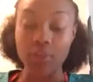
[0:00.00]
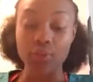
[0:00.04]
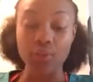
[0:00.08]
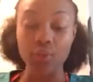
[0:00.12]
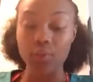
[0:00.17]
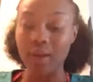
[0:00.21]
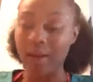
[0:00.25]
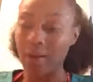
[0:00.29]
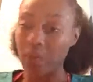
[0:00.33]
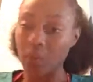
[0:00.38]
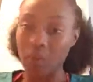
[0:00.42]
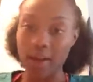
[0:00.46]
The
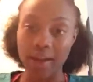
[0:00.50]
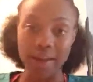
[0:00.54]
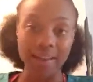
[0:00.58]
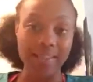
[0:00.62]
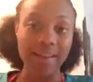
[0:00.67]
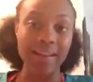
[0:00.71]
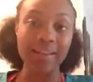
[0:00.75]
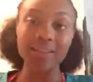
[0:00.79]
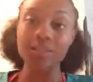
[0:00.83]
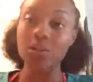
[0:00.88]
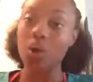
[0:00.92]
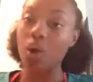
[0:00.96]
right way.
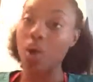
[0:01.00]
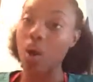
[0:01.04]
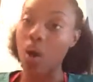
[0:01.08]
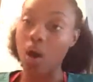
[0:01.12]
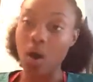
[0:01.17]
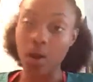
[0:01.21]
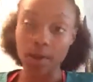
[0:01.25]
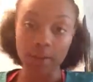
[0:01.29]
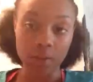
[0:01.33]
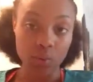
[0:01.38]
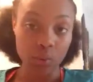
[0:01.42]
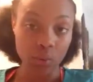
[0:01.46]
That's
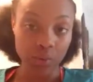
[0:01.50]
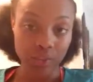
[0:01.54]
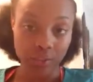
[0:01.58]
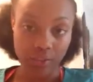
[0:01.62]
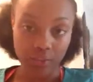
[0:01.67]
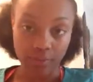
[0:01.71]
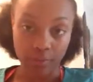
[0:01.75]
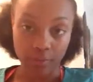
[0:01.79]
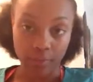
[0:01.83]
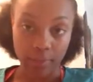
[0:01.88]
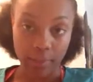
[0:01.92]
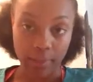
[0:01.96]
all He
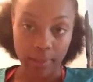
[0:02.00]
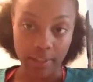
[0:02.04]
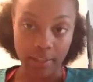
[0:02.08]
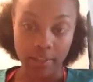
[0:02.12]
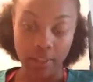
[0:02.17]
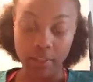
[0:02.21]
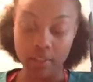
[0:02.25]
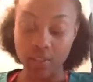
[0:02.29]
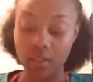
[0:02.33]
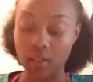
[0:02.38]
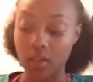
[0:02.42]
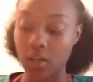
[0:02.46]
wants from
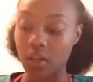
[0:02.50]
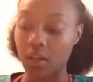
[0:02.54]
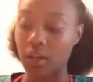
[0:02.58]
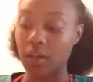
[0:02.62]
us.